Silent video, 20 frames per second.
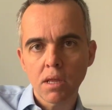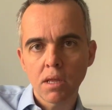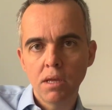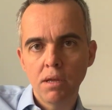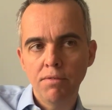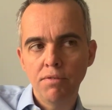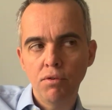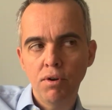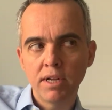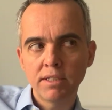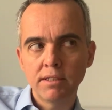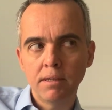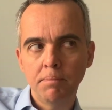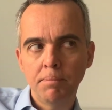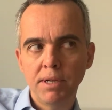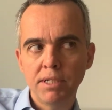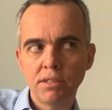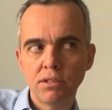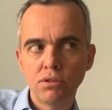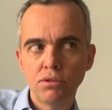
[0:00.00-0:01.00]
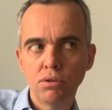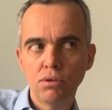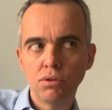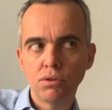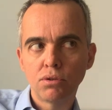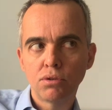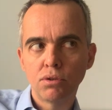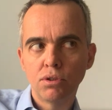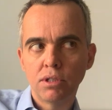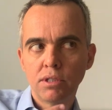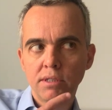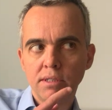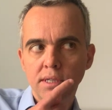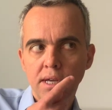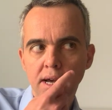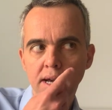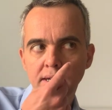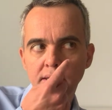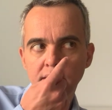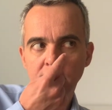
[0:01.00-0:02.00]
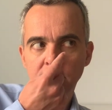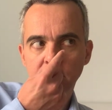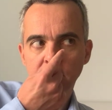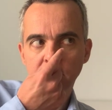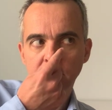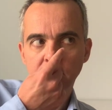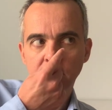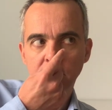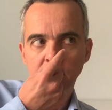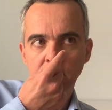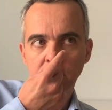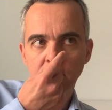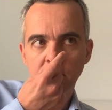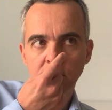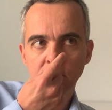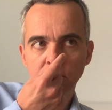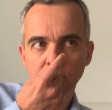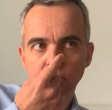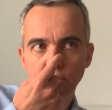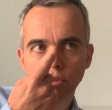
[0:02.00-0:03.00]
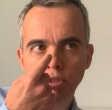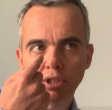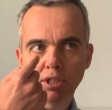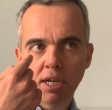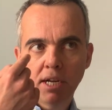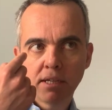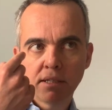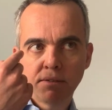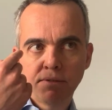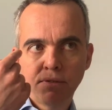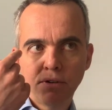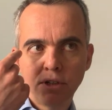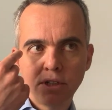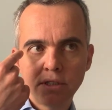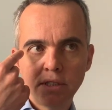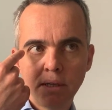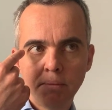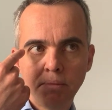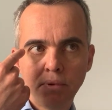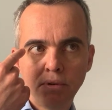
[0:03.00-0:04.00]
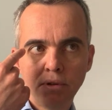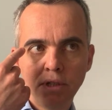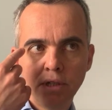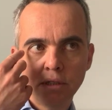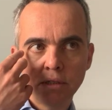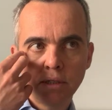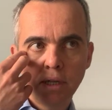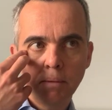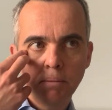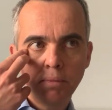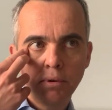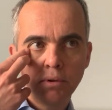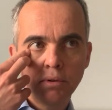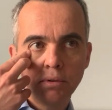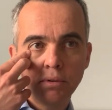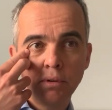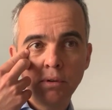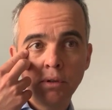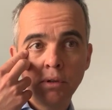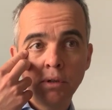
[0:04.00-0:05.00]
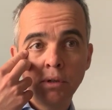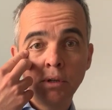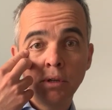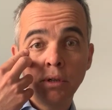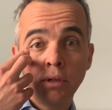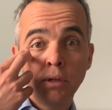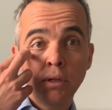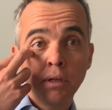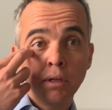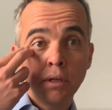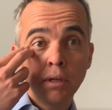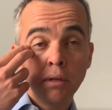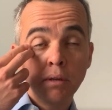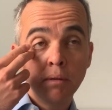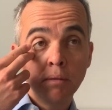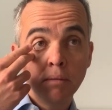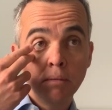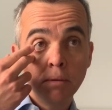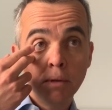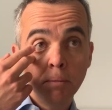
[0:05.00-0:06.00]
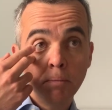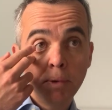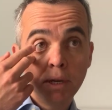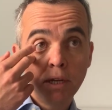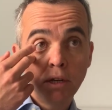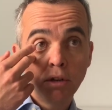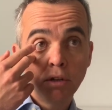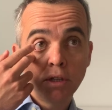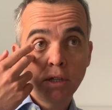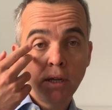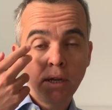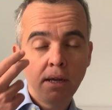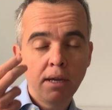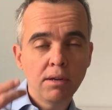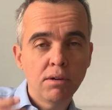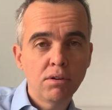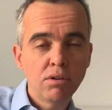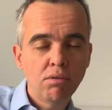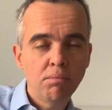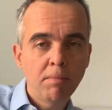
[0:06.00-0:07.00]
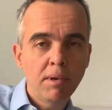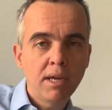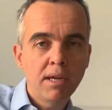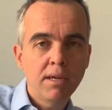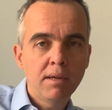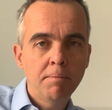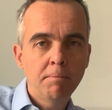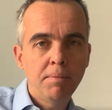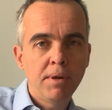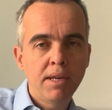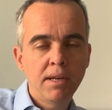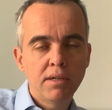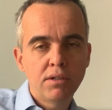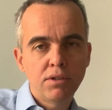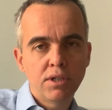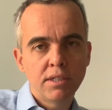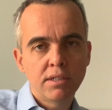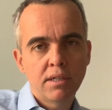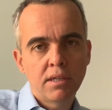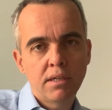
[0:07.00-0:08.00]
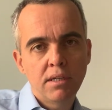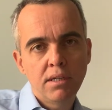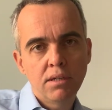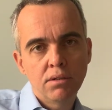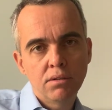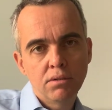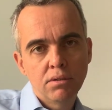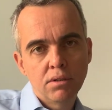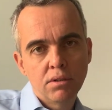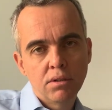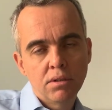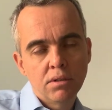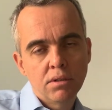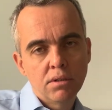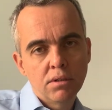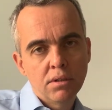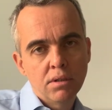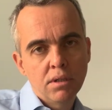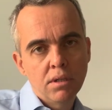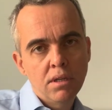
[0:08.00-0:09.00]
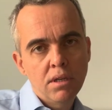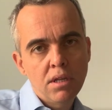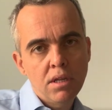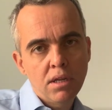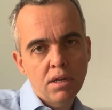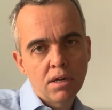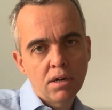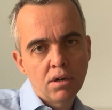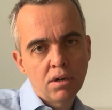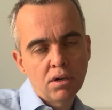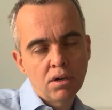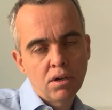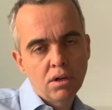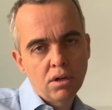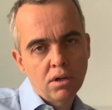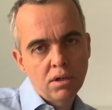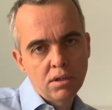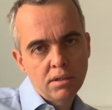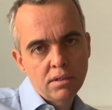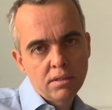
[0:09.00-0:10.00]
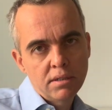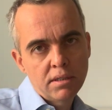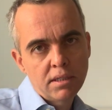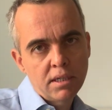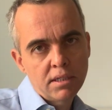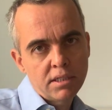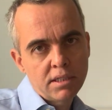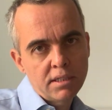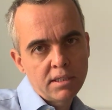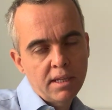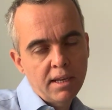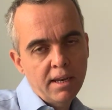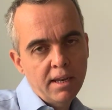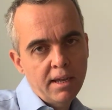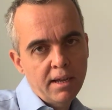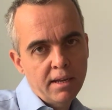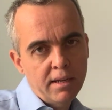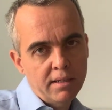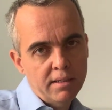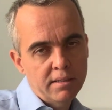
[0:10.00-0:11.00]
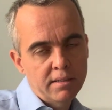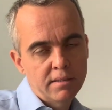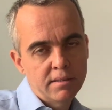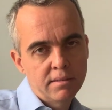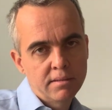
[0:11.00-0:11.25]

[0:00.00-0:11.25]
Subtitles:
If you ask the patient to look to the side to inject, for example, here temporal, depending on the angle, you may penetrate the needle near or touching the lens.